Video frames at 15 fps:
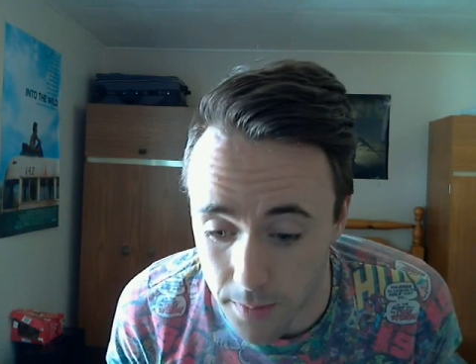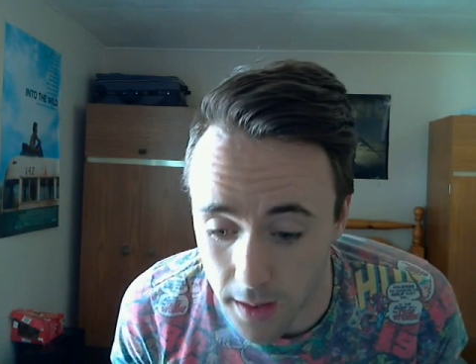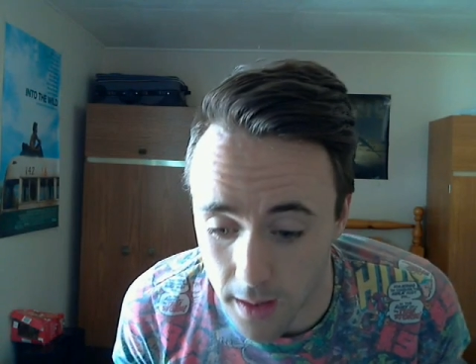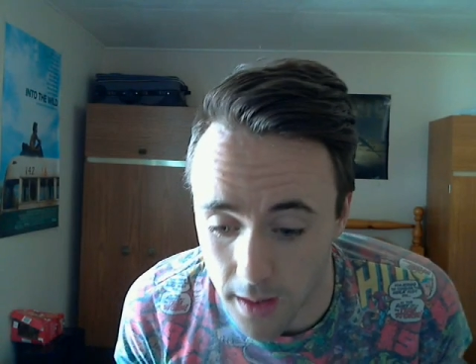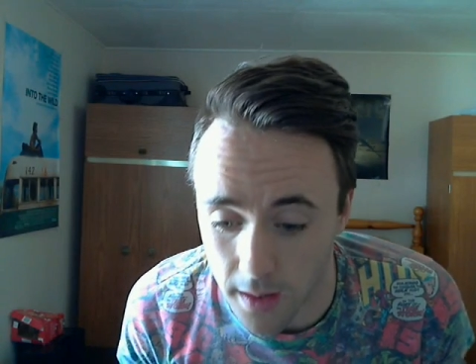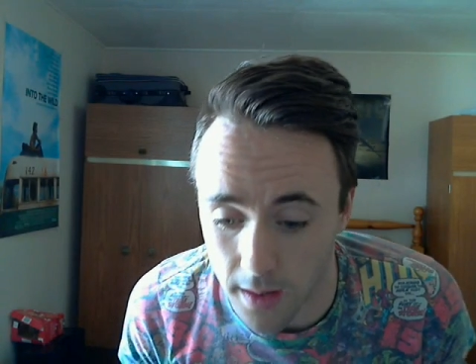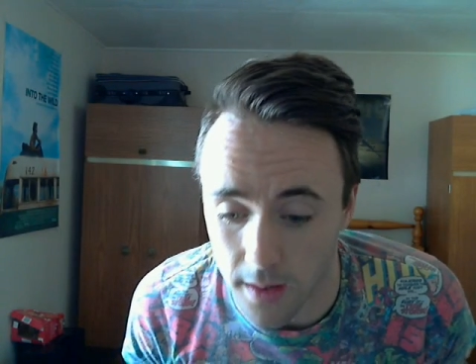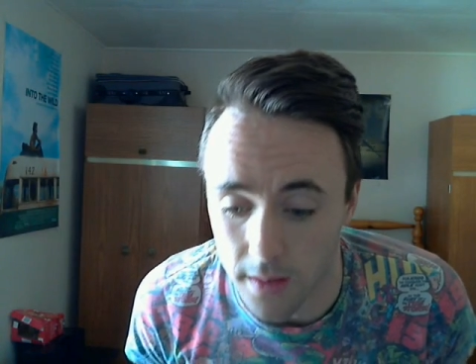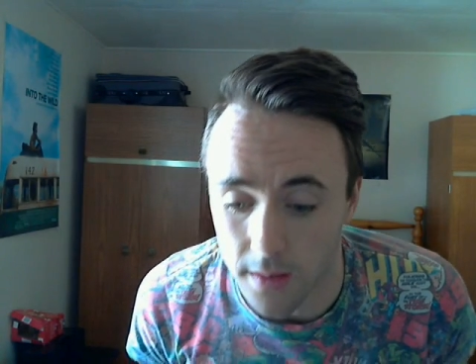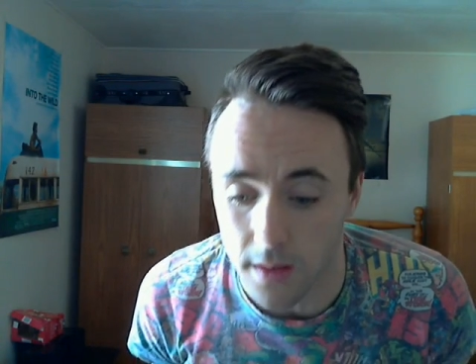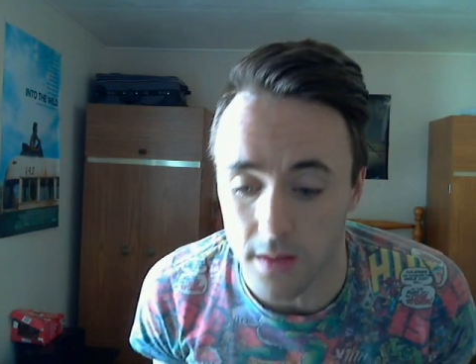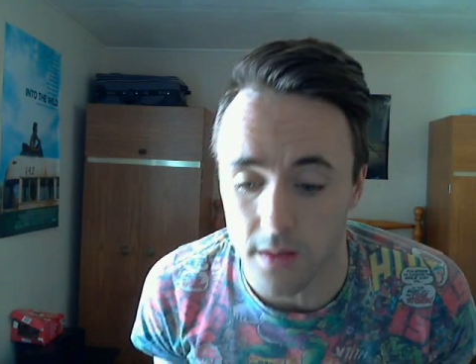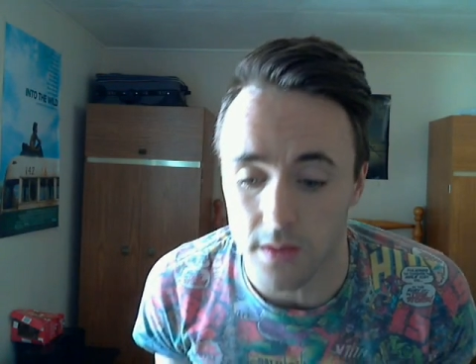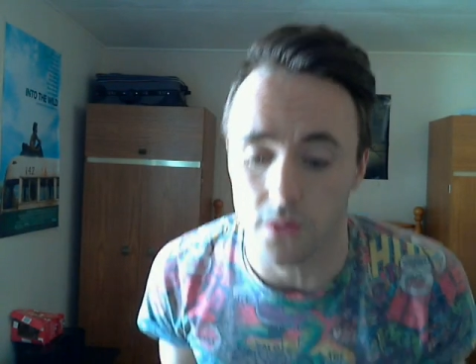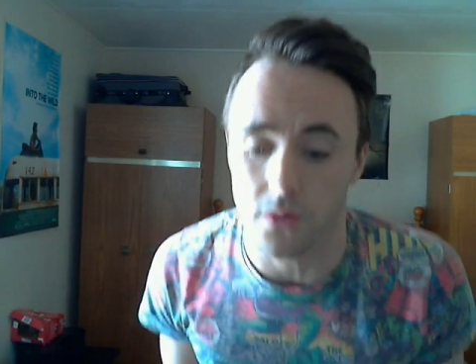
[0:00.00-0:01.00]
but
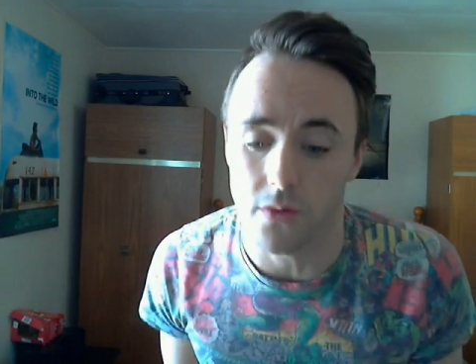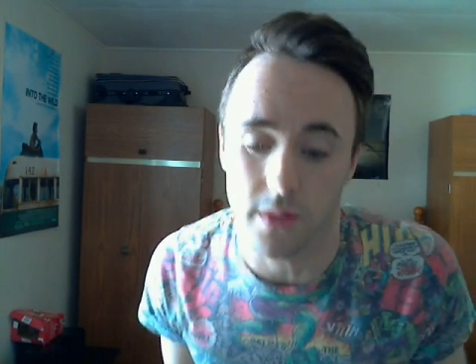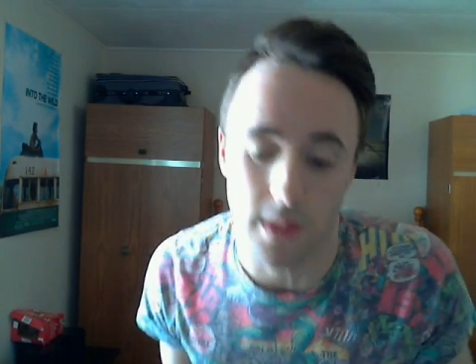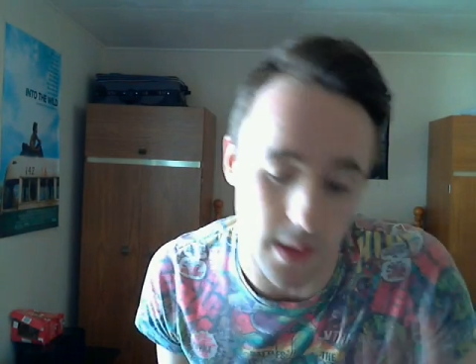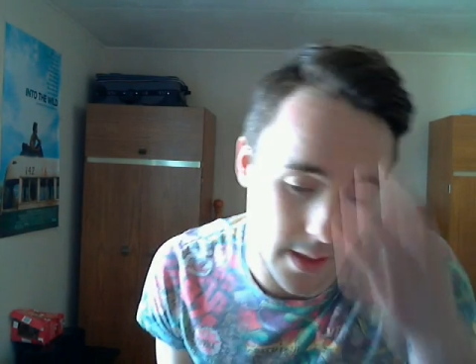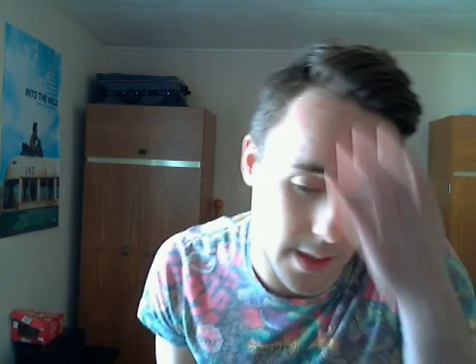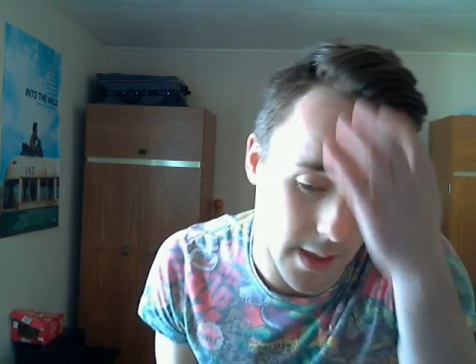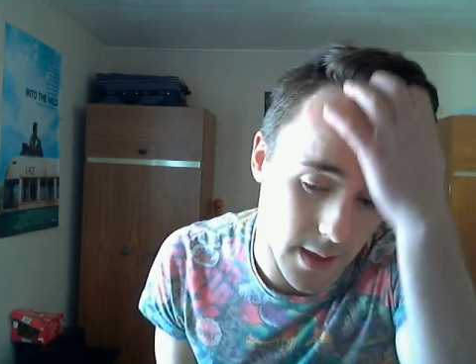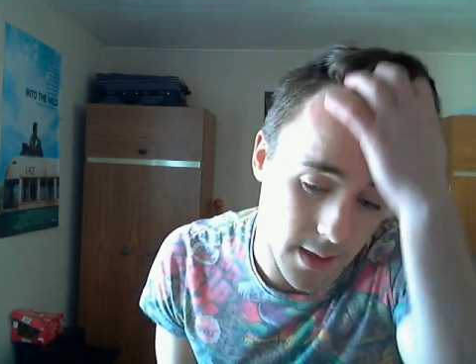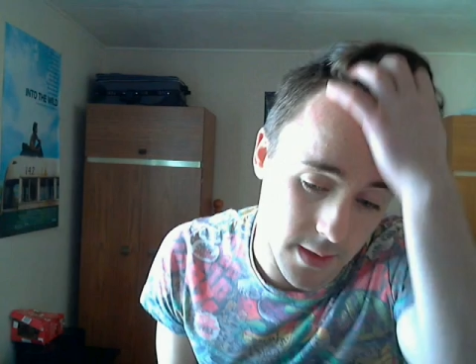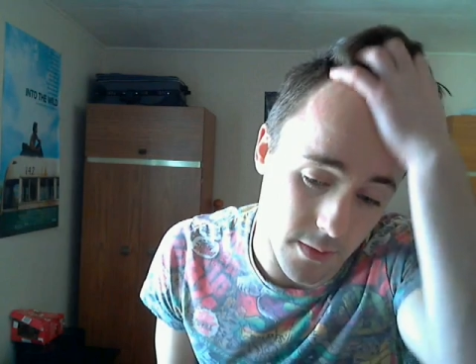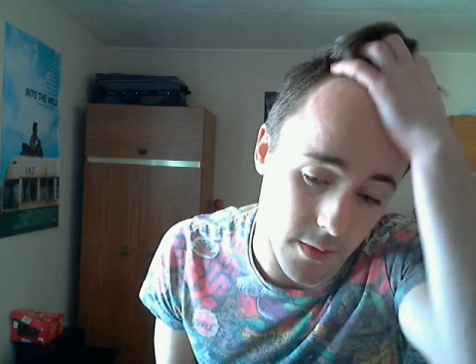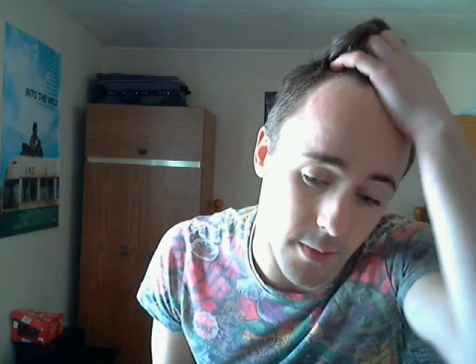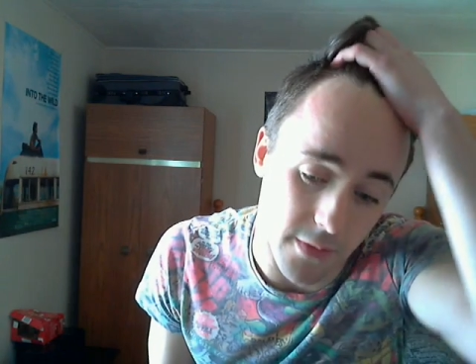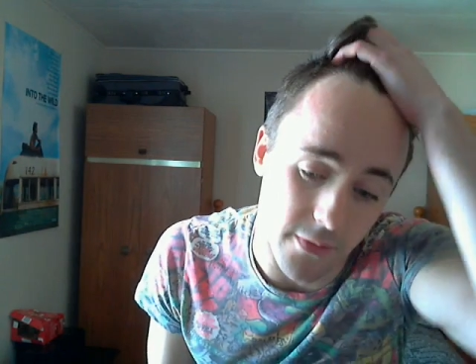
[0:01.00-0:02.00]
this song today
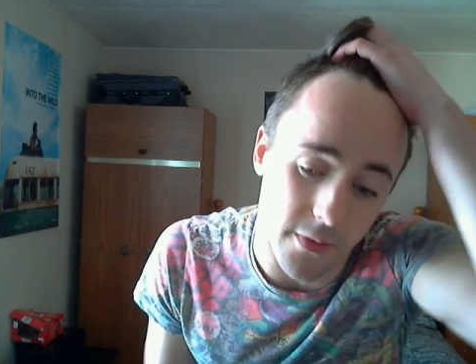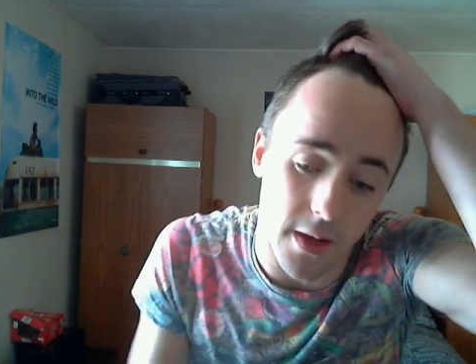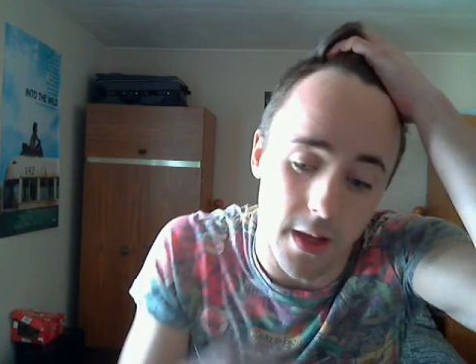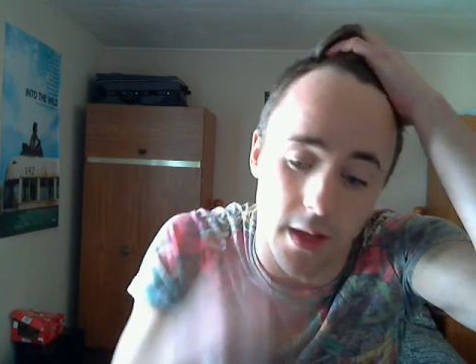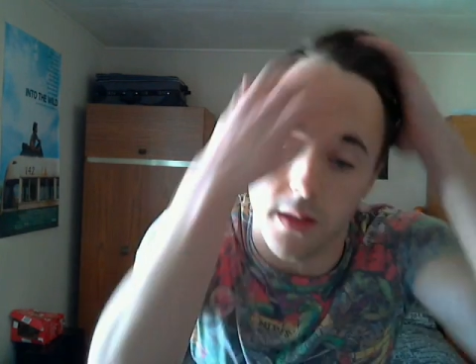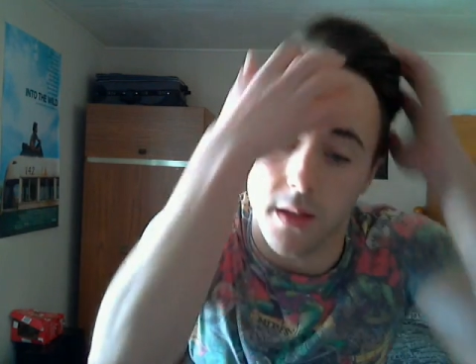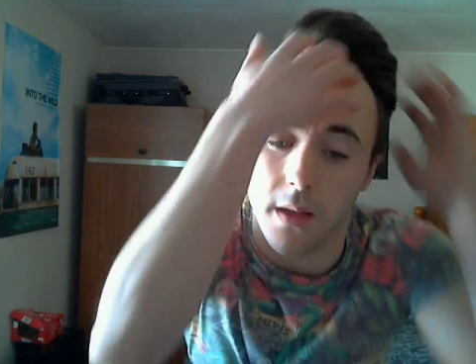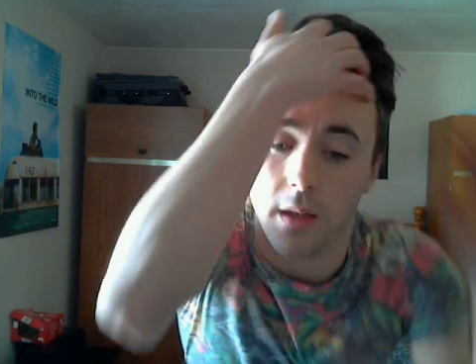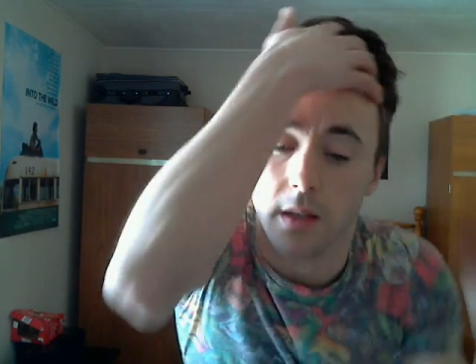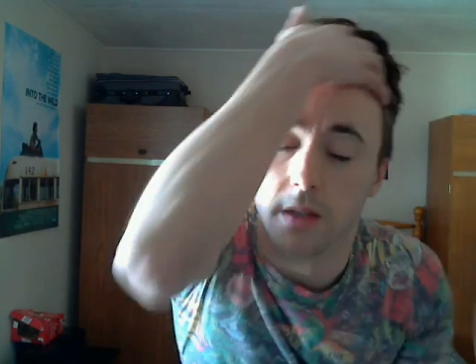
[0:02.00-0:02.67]
is for my friend.